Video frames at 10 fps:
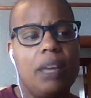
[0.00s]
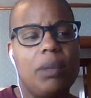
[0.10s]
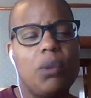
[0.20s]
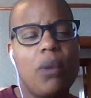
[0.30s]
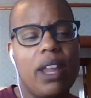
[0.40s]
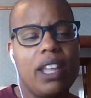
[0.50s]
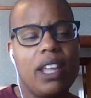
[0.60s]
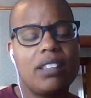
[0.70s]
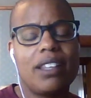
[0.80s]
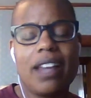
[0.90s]
in
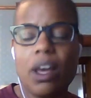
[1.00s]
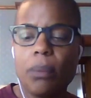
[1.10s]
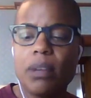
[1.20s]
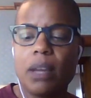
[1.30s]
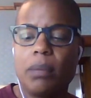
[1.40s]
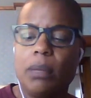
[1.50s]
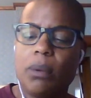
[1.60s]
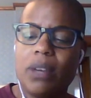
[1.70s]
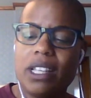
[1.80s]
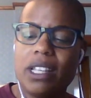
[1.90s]
ways that help young
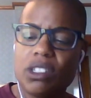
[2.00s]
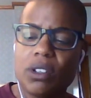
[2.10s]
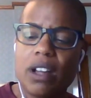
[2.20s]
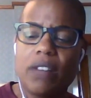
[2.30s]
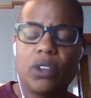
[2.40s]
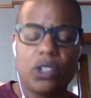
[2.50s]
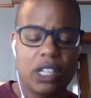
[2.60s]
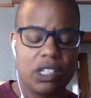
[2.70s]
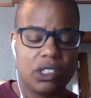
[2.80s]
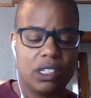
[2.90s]
people enter
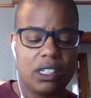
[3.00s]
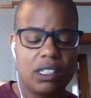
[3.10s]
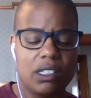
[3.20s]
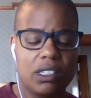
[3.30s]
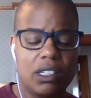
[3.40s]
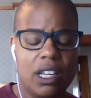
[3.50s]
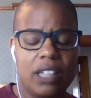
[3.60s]
conversations,